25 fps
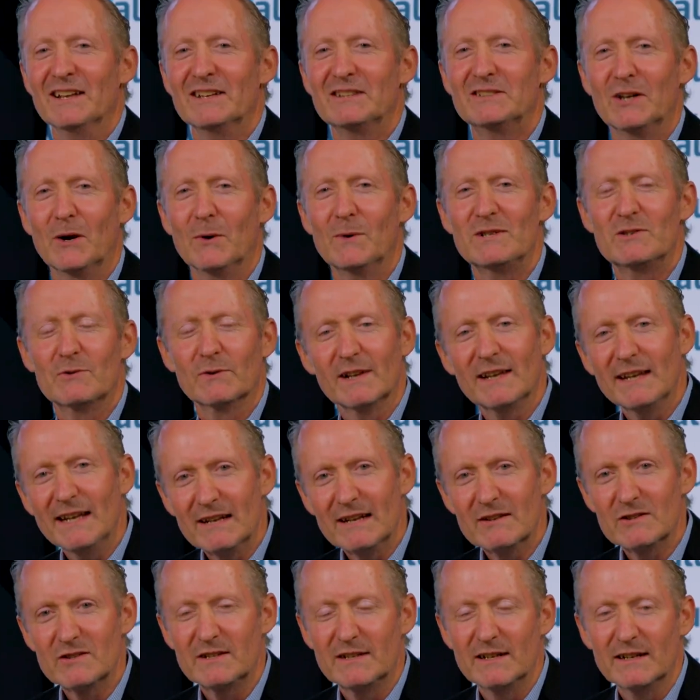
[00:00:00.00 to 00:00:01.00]
So it's really
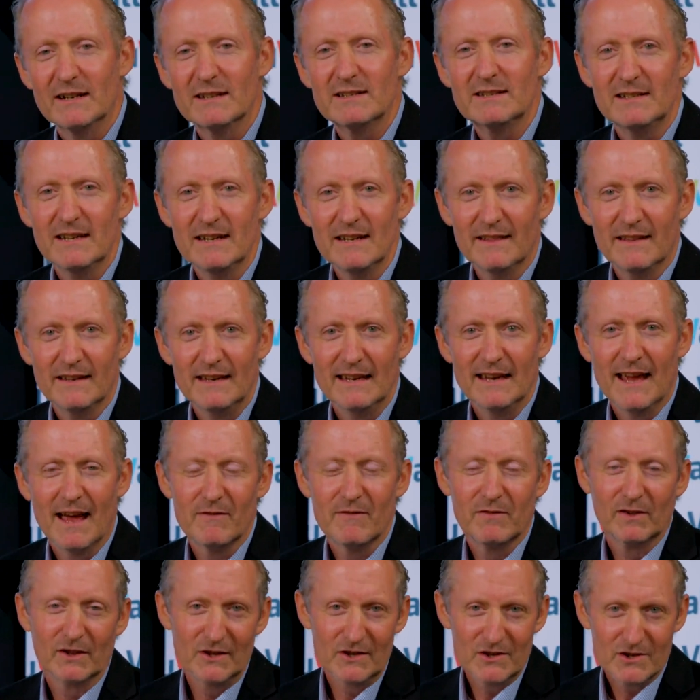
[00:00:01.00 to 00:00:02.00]
interesting to see the
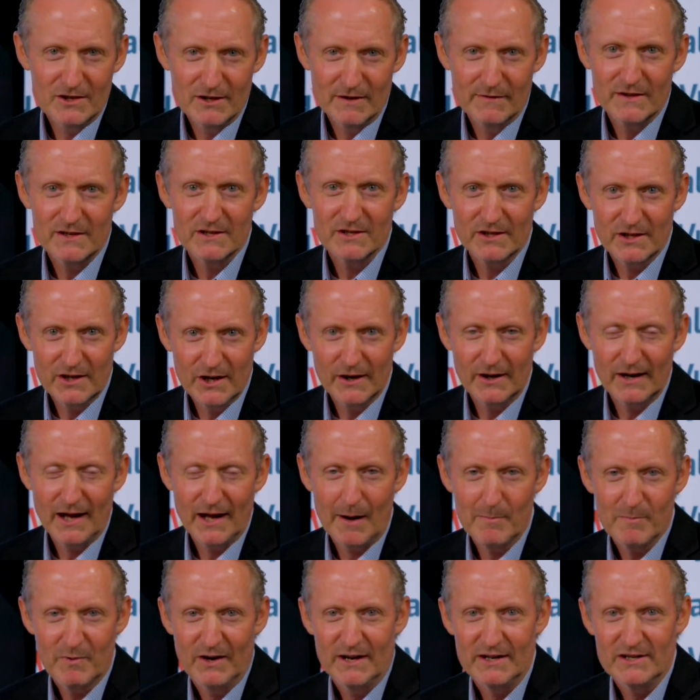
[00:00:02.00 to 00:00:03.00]
evolution of the Security
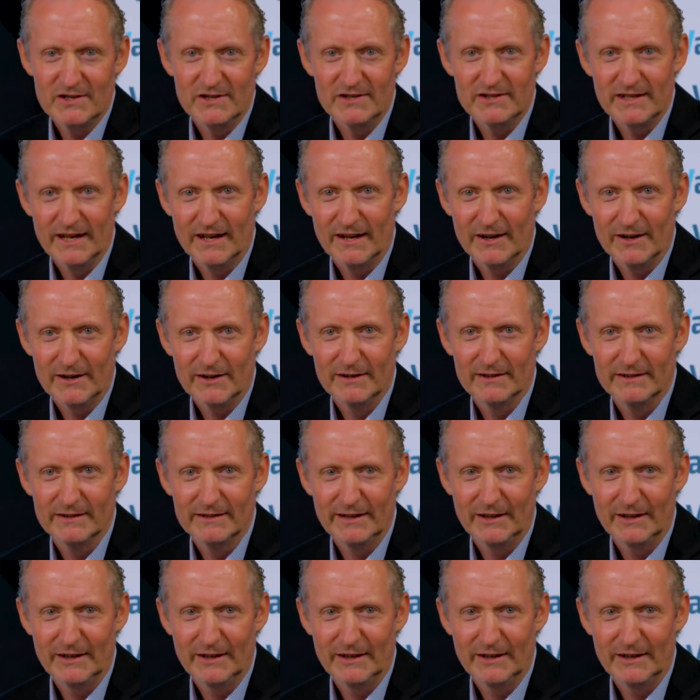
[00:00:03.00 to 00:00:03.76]
Operations Center.